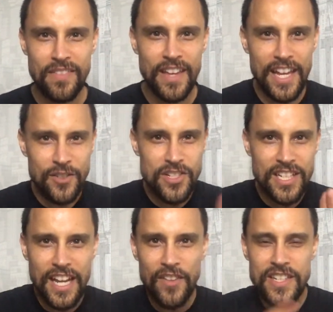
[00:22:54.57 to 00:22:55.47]

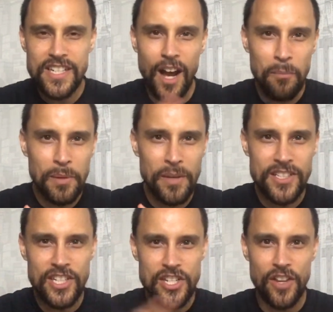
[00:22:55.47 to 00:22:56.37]
Interesting how this complements
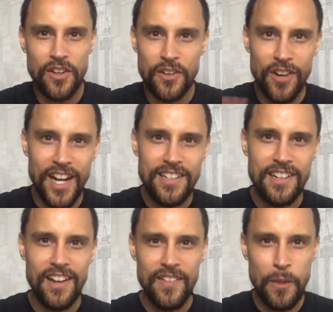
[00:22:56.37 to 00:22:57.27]
each other, right?
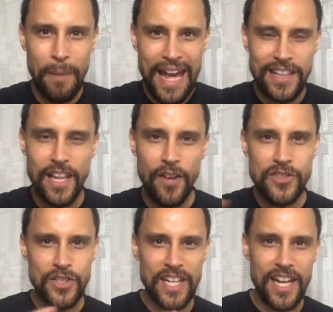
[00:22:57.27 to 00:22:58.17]
The man loves
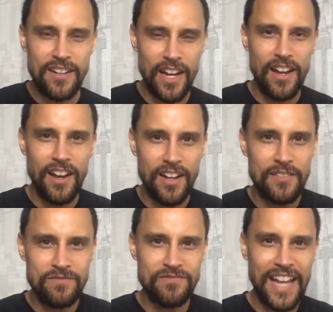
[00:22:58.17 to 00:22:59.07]
to get a
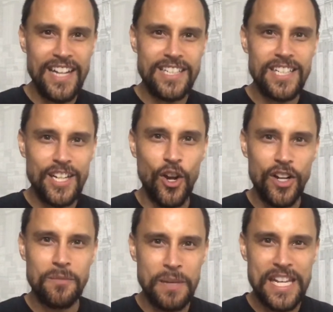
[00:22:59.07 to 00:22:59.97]
nicely
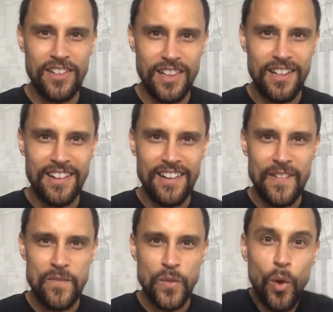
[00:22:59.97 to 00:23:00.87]
cooked meal.
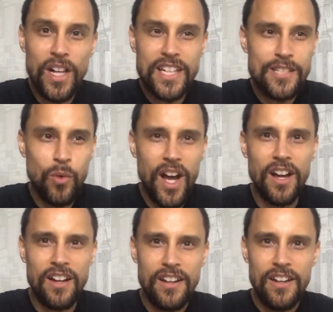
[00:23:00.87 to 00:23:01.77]
Well, guess
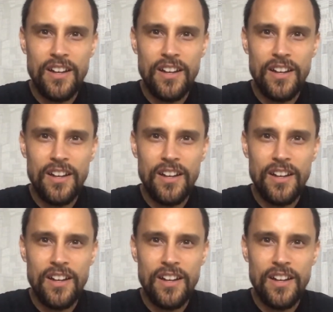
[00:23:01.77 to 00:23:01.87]
what?